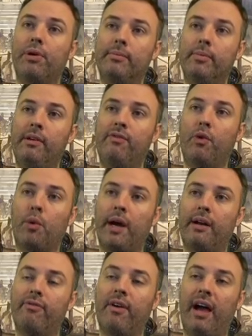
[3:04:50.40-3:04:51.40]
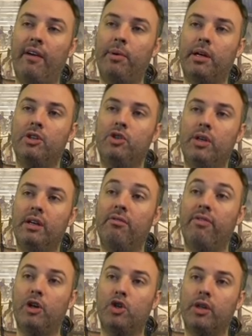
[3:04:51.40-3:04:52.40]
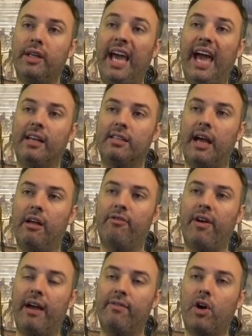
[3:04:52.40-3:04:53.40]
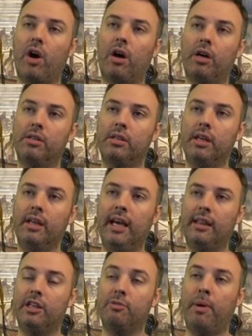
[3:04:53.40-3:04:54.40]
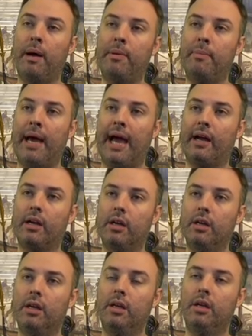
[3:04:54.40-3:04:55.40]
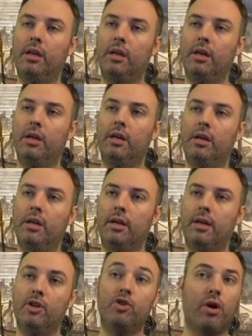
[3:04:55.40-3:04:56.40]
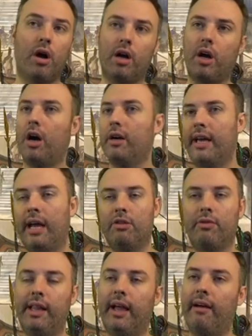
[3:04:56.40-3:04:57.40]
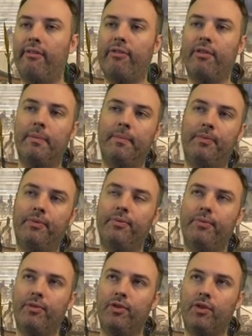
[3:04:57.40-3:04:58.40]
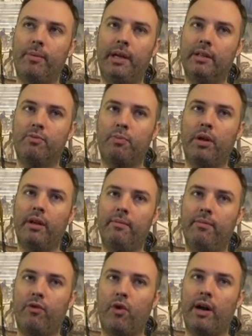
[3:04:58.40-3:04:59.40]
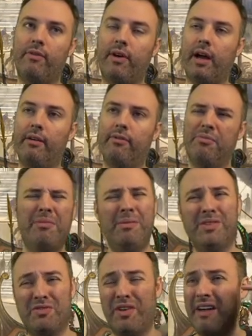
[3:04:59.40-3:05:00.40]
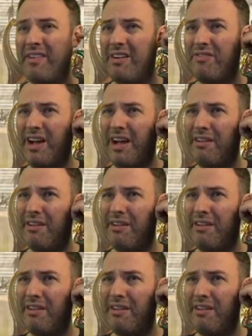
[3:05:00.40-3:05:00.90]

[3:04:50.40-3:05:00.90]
Probably four out of five because you can eventually exile five cards, get this puppy back, draw a card, gain three life. So, I mean, it's probably four out of five, maybe just five out of